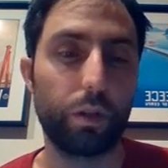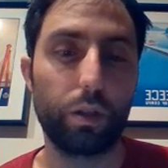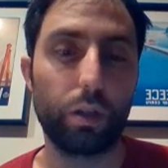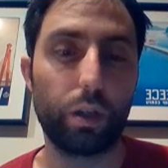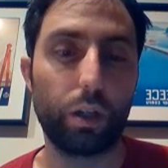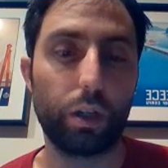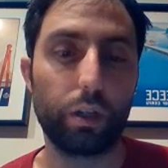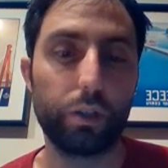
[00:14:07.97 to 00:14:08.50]

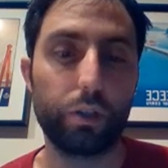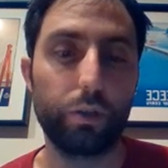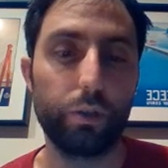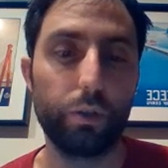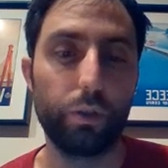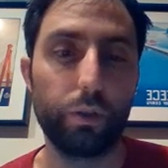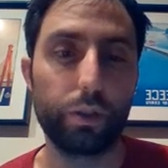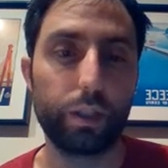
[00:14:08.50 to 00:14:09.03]

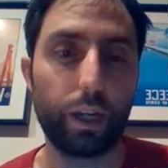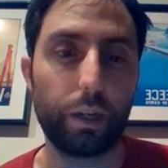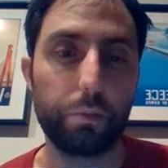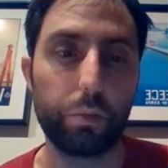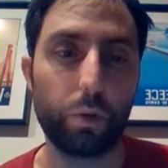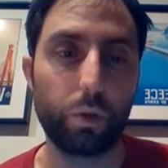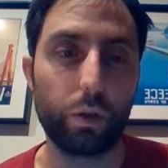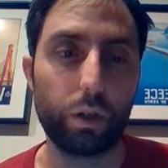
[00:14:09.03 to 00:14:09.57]
onto the
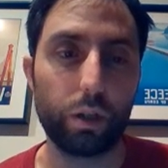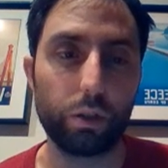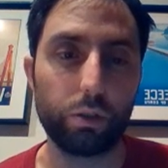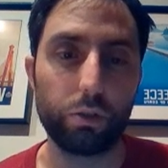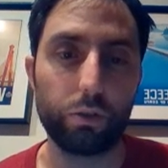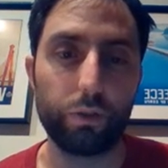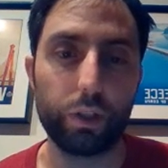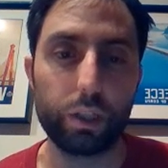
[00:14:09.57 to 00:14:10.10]
sideboard,
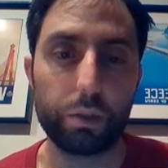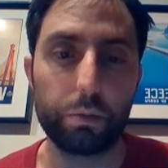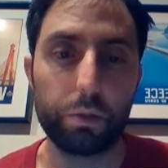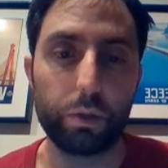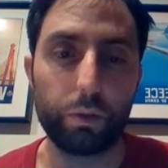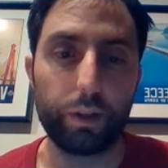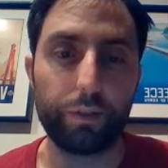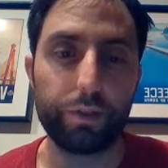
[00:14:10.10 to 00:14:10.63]
also very similar to
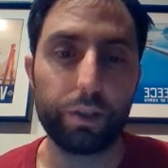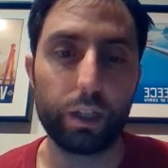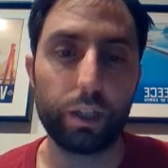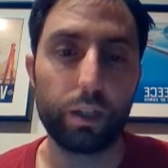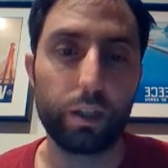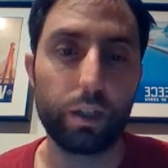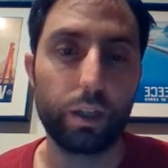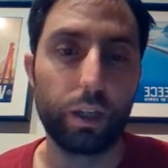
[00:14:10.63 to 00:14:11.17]
what I've
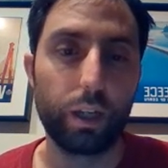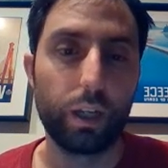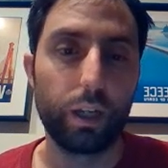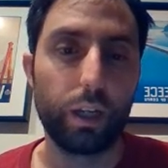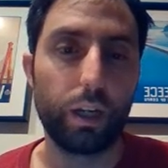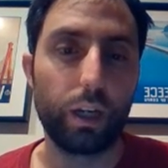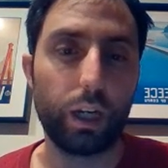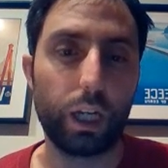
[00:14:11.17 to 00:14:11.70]
done.
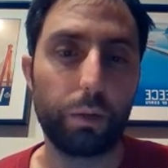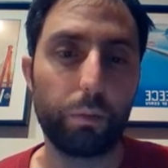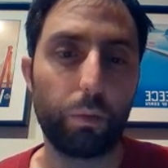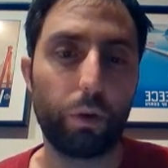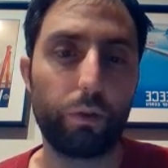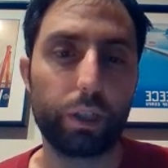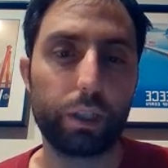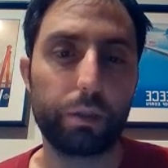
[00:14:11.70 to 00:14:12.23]

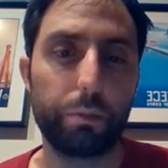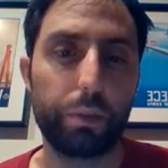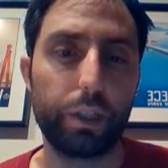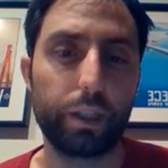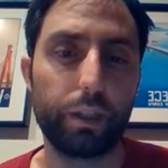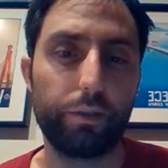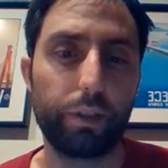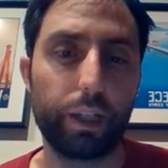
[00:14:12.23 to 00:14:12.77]
1 Rest in Peace
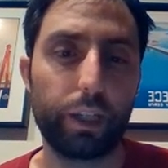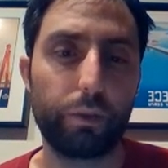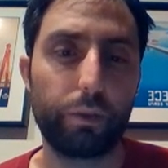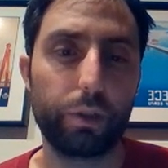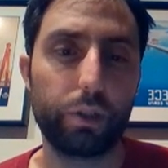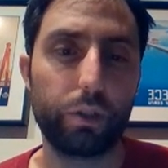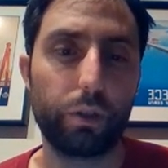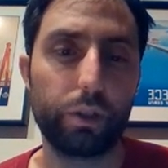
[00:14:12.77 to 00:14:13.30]
I've liked, 3
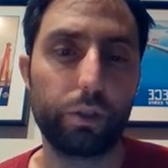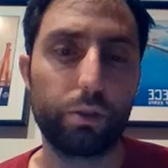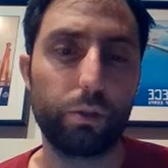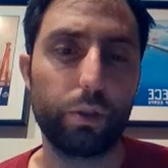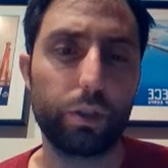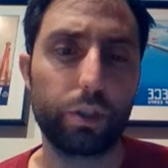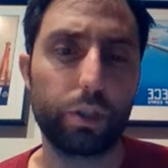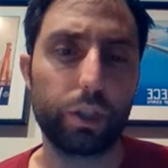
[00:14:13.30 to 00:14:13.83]
Stonies, 2
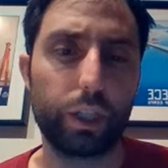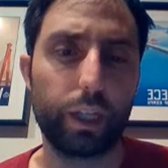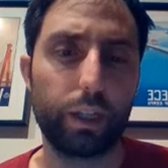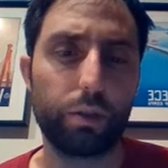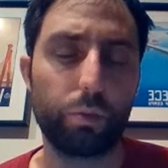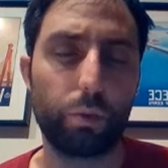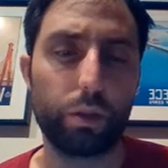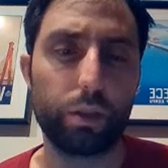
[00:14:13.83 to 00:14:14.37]

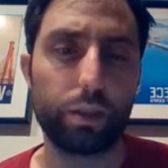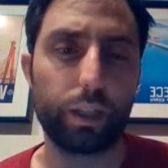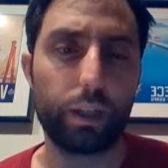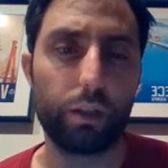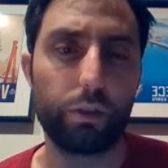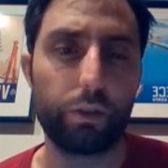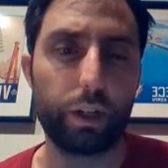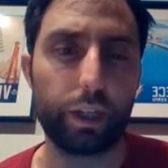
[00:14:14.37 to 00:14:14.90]
Disenchants, 1 Settle
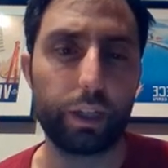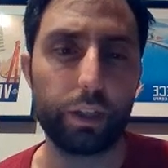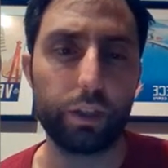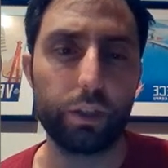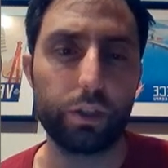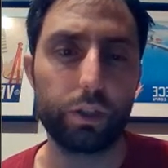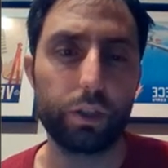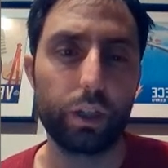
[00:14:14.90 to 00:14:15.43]
the
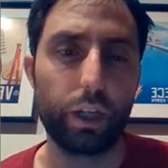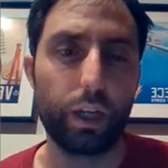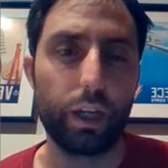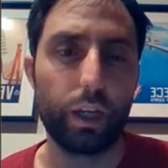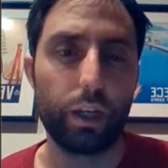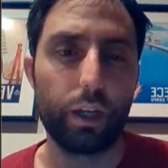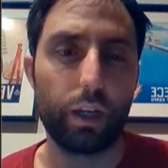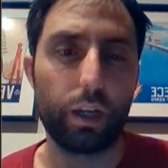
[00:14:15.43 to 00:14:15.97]
Wreckage,
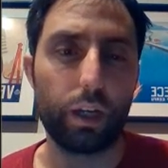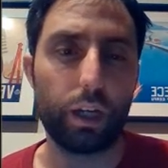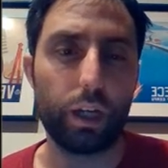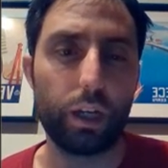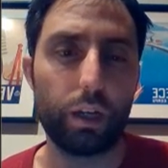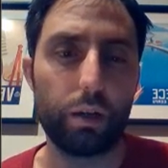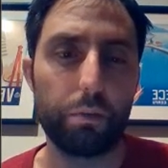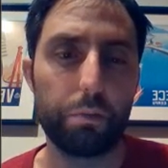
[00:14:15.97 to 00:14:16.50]

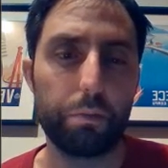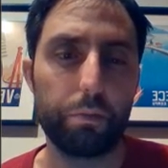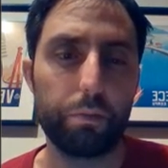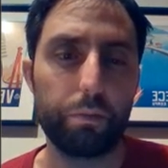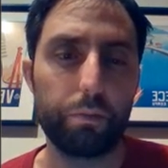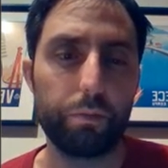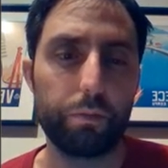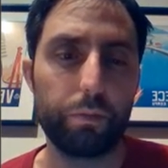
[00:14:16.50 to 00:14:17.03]

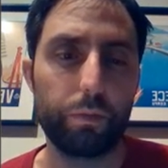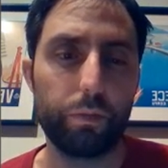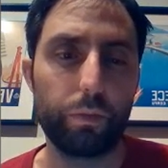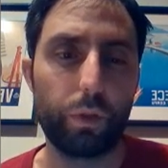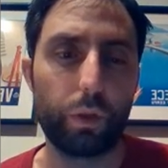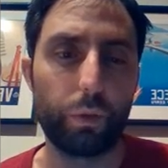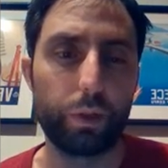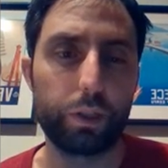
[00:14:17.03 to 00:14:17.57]

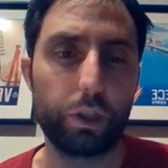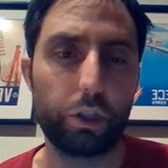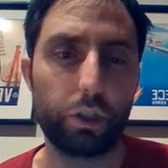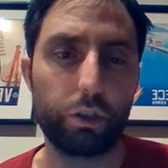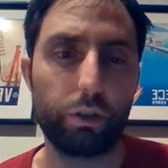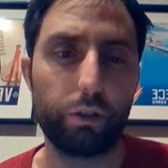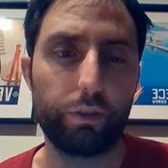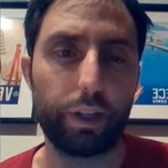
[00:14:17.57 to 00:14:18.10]
3
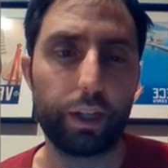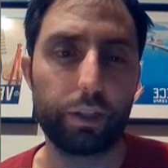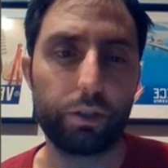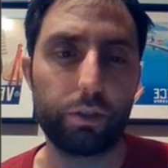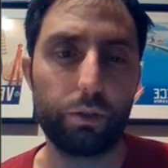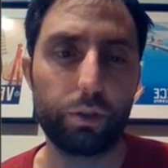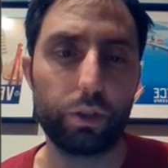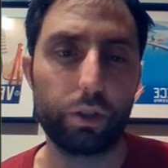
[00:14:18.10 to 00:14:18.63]
Surgical Effects,
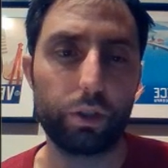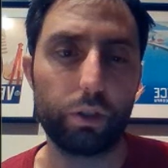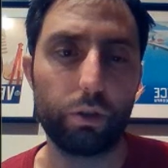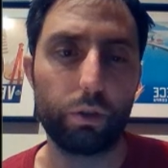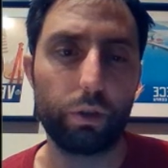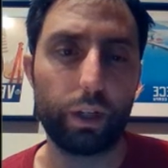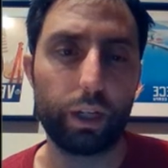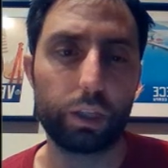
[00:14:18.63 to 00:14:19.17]
2 Surgical
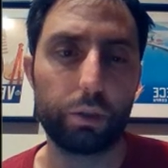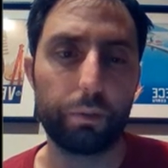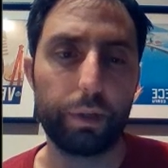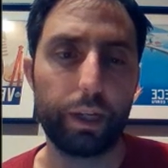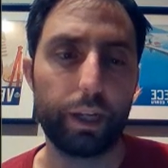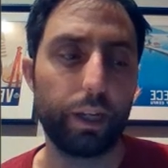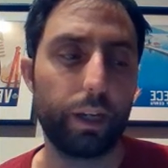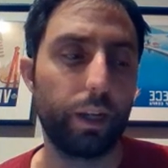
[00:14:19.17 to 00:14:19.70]
and 1 Extirpate.